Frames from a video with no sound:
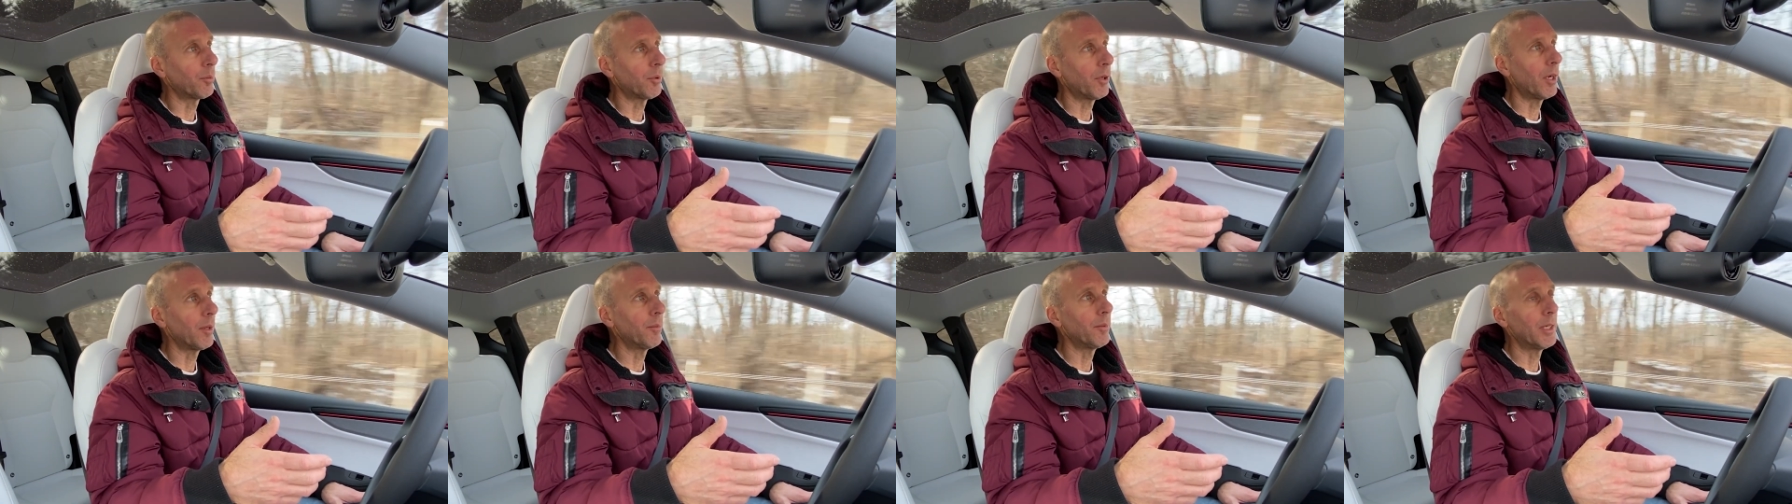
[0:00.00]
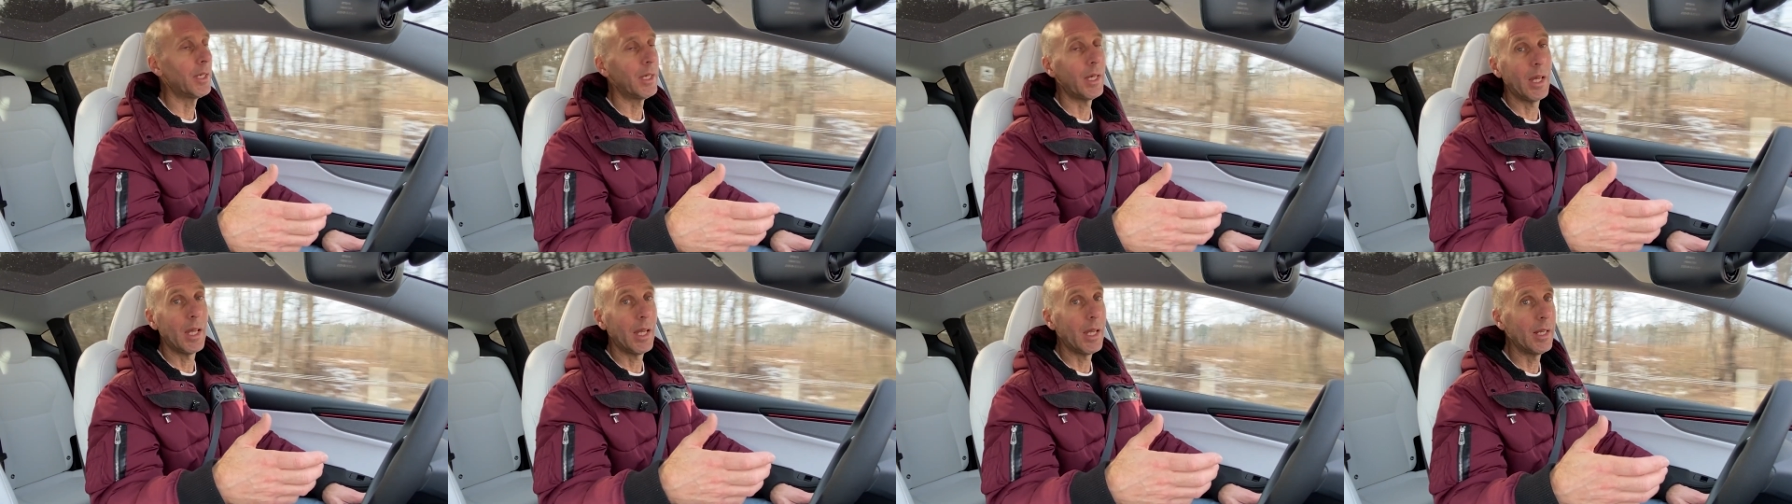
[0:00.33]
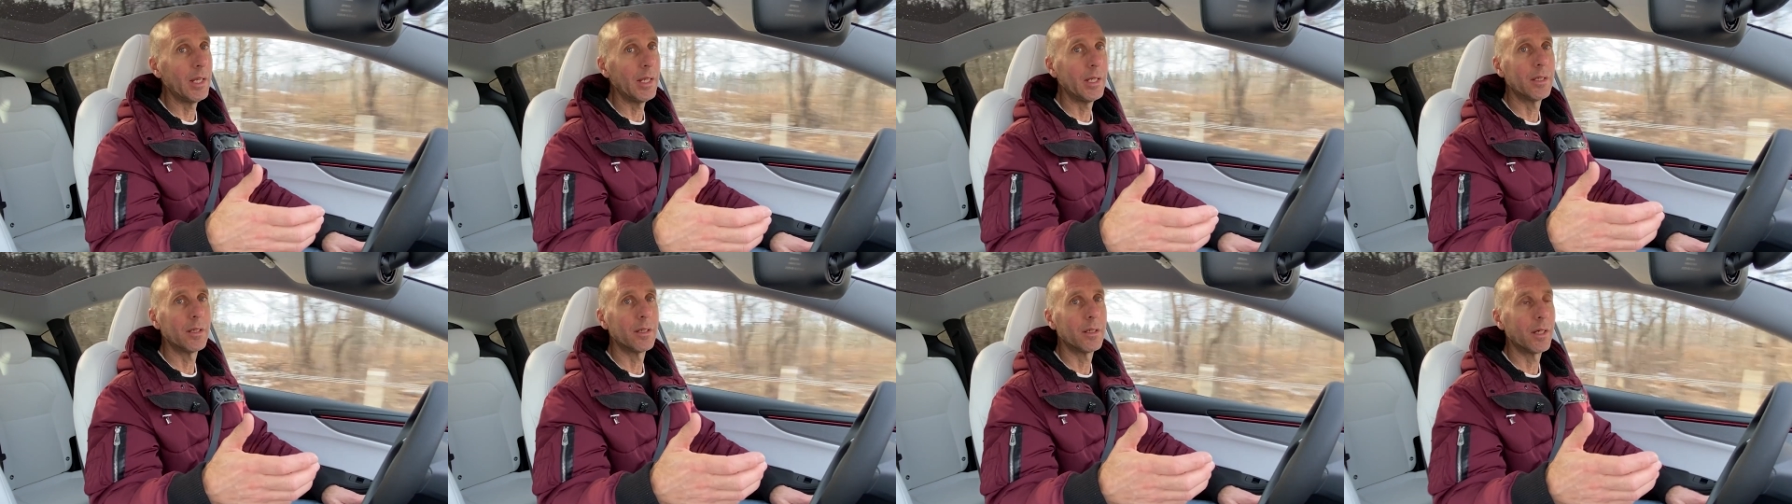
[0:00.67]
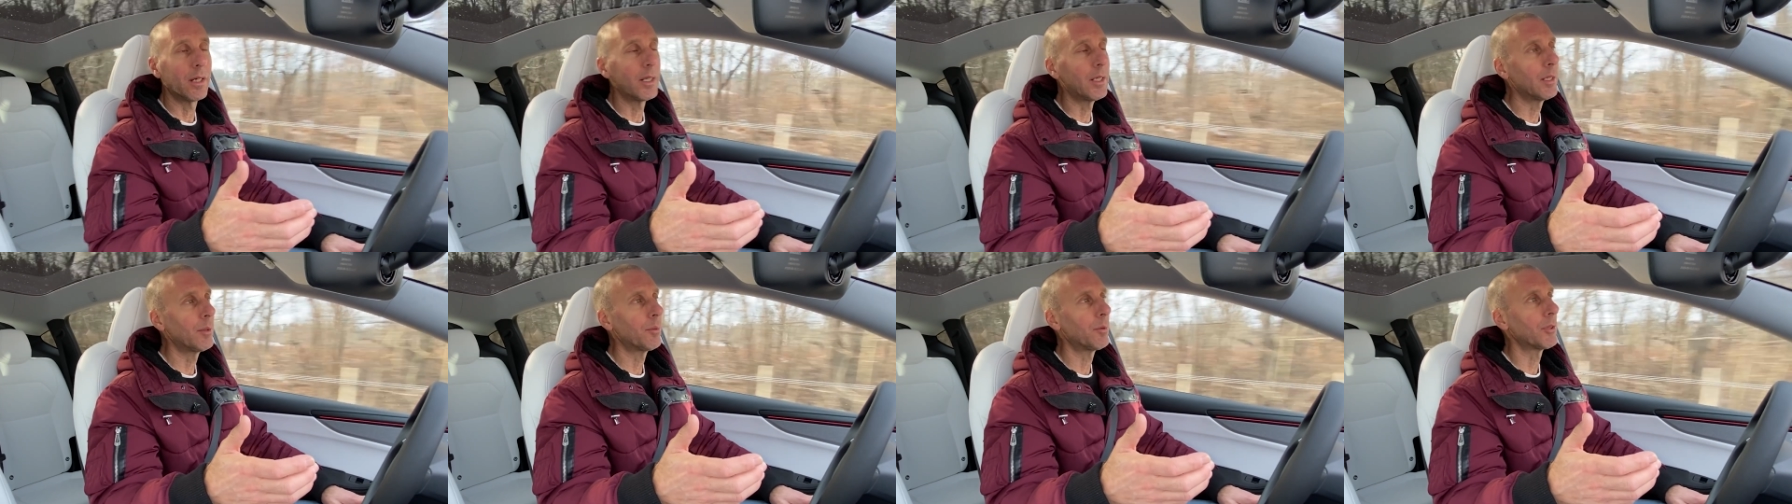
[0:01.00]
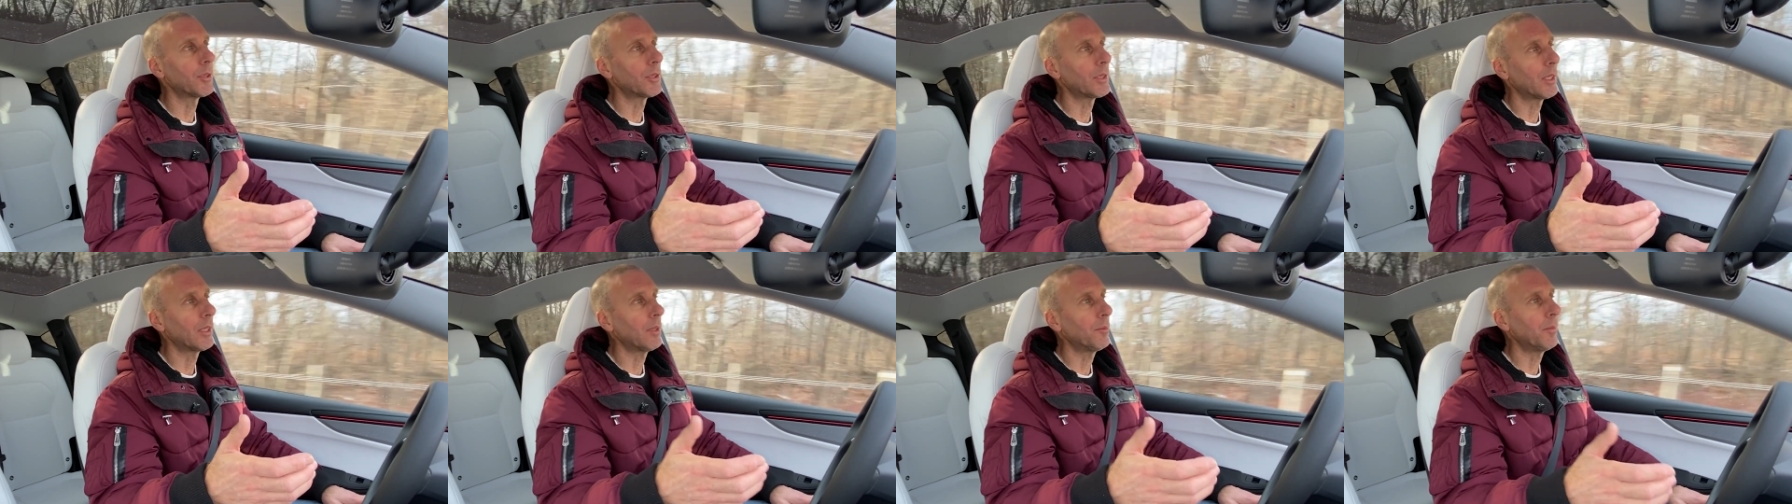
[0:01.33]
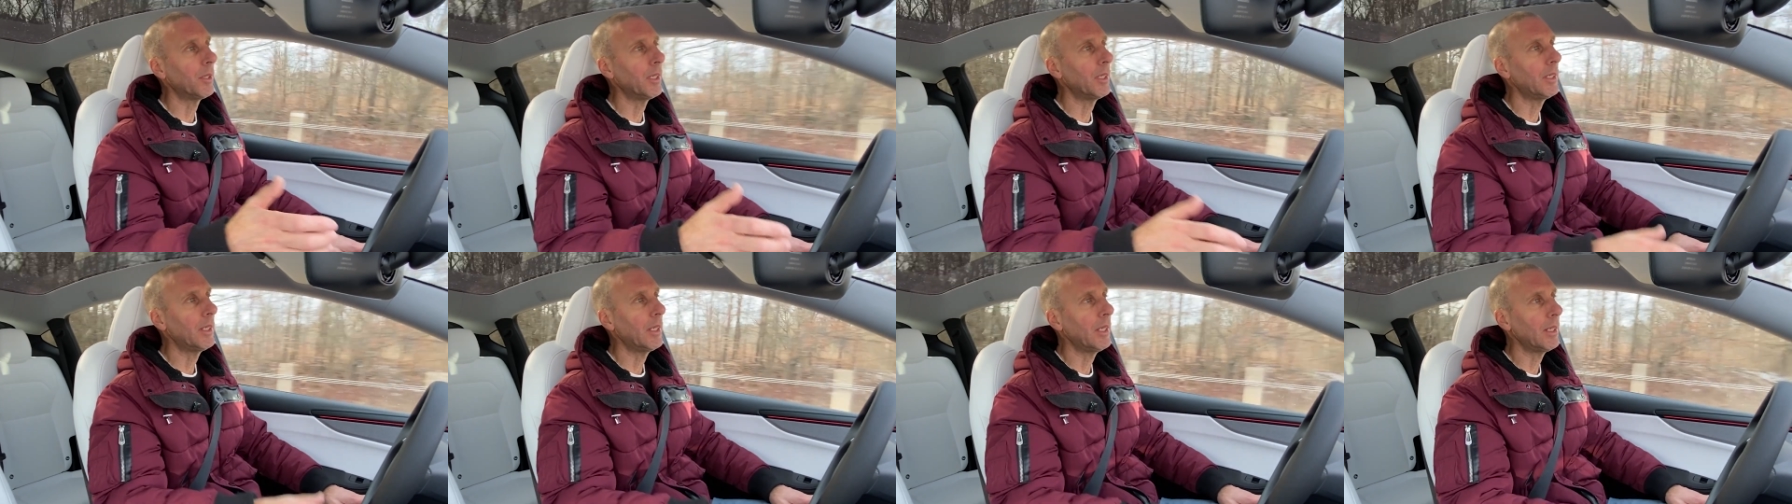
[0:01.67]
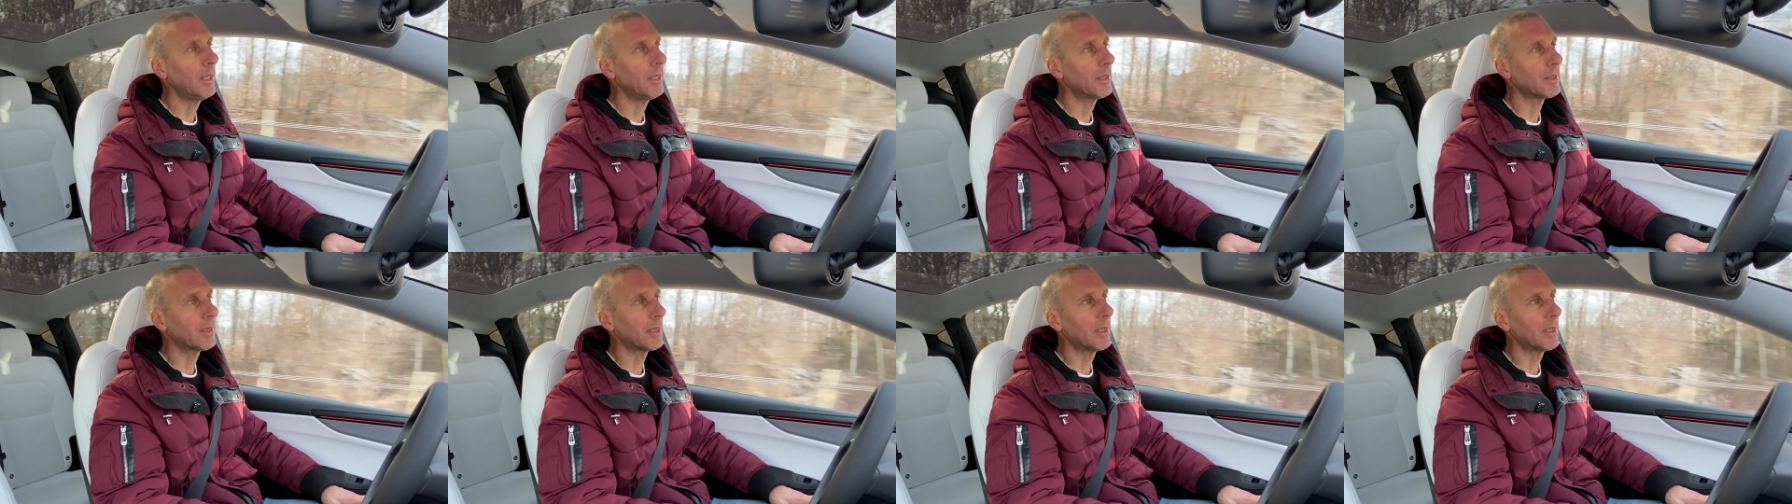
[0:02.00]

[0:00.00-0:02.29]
probably 80 to 90% of my days,